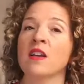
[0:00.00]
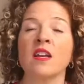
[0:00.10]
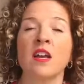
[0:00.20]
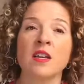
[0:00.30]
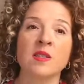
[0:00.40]

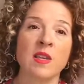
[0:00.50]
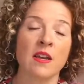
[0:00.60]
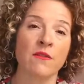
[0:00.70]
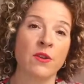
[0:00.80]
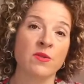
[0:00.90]
Because
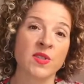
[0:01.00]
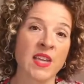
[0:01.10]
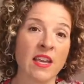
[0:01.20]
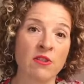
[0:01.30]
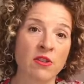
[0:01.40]
if you
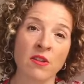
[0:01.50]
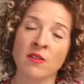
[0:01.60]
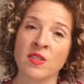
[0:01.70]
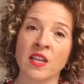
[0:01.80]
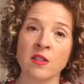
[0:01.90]
say you do
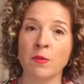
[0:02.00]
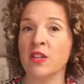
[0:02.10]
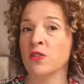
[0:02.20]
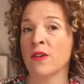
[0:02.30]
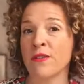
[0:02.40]
those things, but
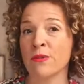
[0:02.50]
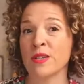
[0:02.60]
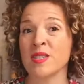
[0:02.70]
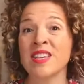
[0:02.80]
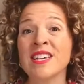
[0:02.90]
you don't have the
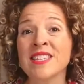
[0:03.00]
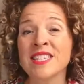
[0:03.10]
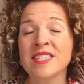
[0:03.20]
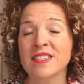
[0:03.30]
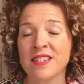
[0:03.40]

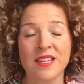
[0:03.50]
receipts,